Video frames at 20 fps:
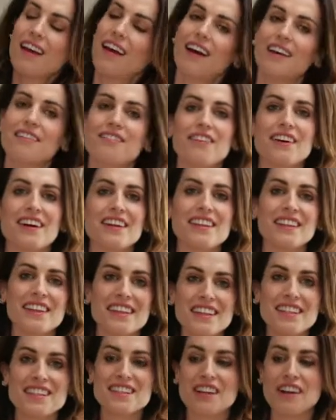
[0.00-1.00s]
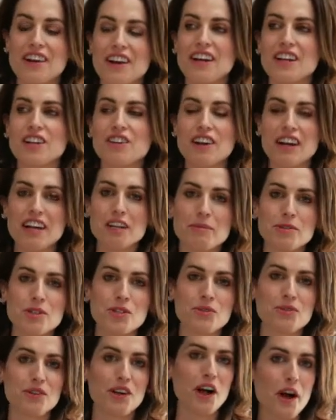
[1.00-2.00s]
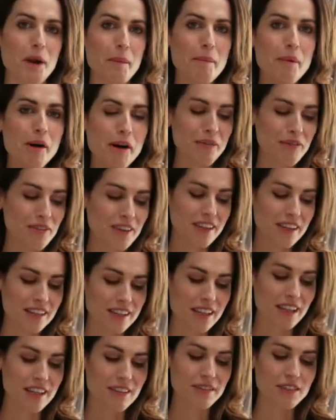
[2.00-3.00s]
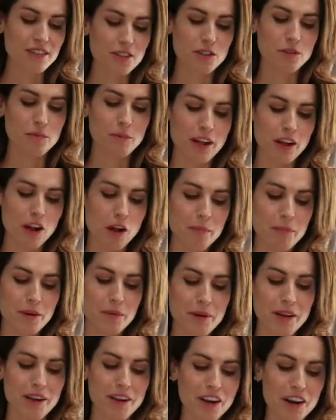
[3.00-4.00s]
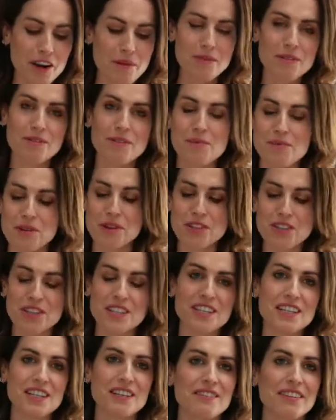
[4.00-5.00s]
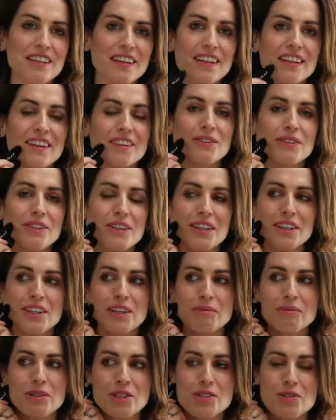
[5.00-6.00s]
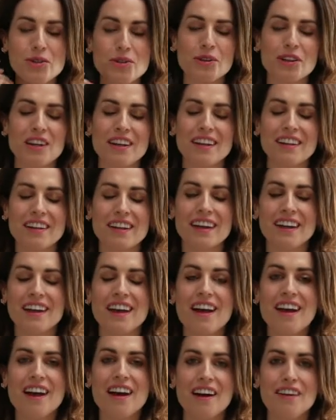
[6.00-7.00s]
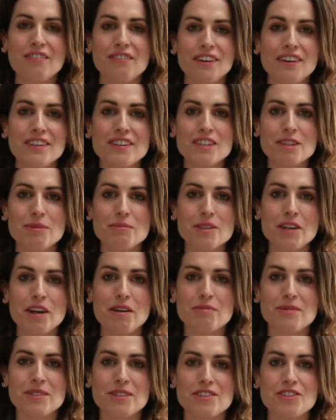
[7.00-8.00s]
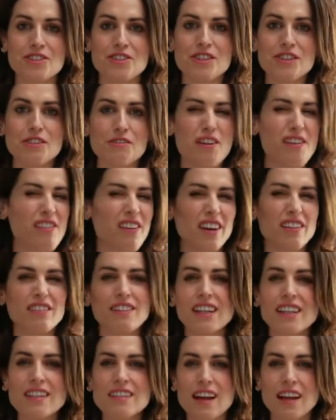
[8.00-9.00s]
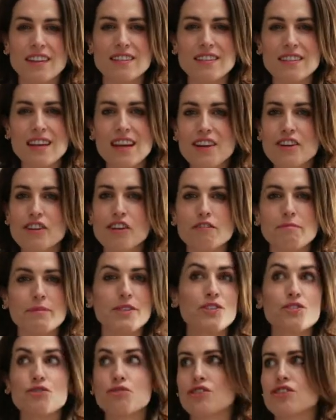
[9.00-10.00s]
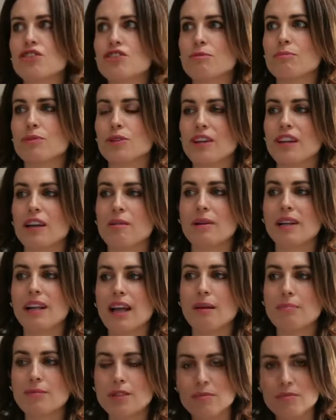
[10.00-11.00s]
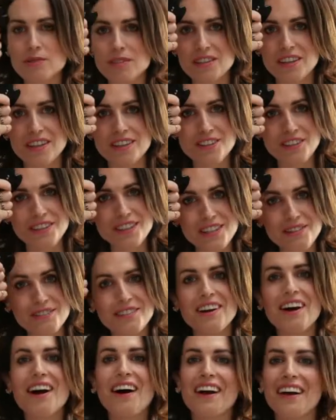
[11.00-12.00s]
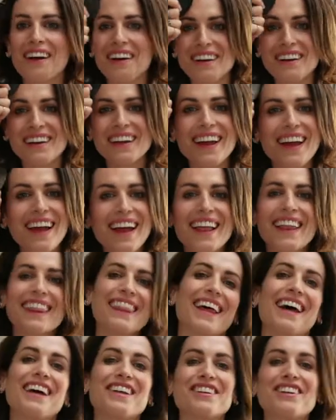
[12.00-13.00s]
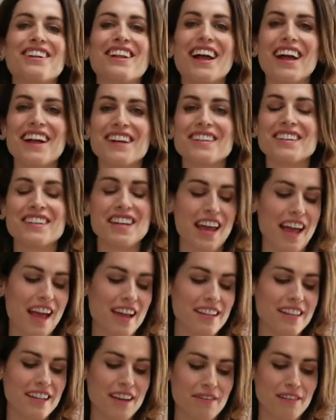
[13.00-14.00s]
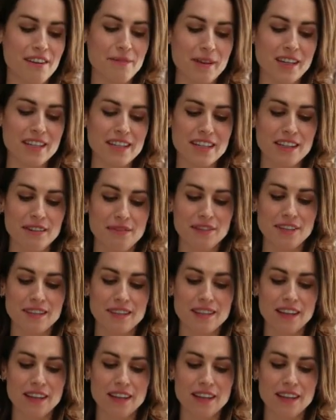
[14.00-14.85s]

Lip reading: I find these are incredible just for kind of puffiness. I even do them like up on my arm if I'm watching TV and all along my jawline, and I find sometimes just if I've had a really tense day or I've been scrunched up looking at my laptop, just kind of trying to even iron that all out definitely makes a difference,